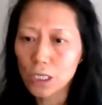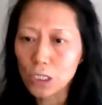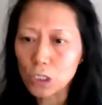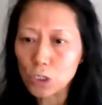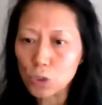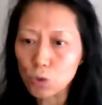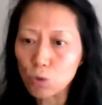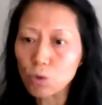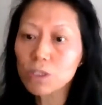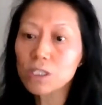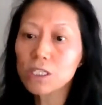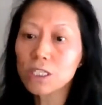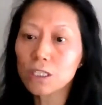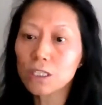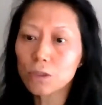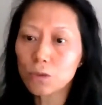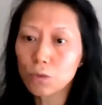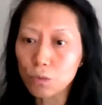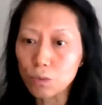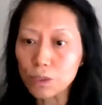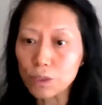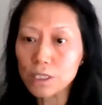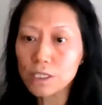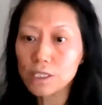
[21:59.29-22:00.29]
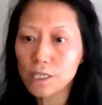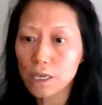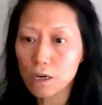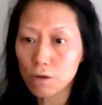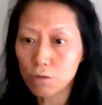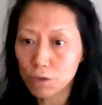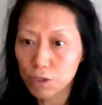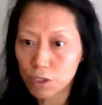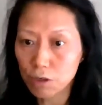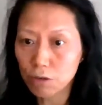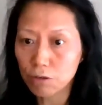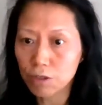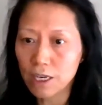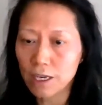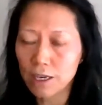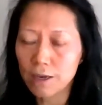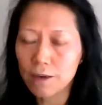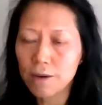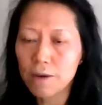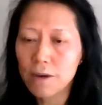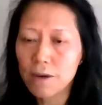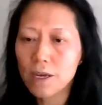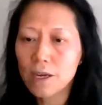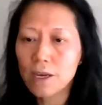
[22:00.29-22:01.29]
jointly with Arizona,
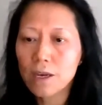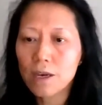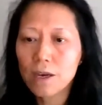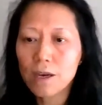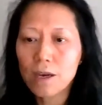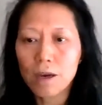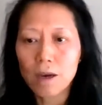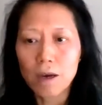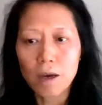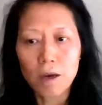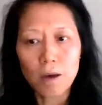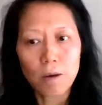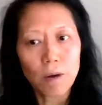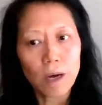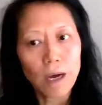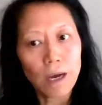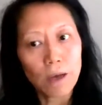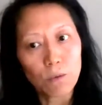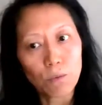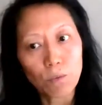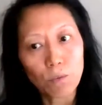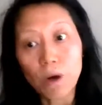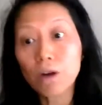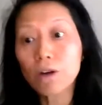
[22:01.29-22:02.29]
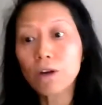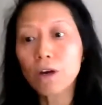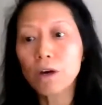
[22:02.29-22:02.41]
I welcome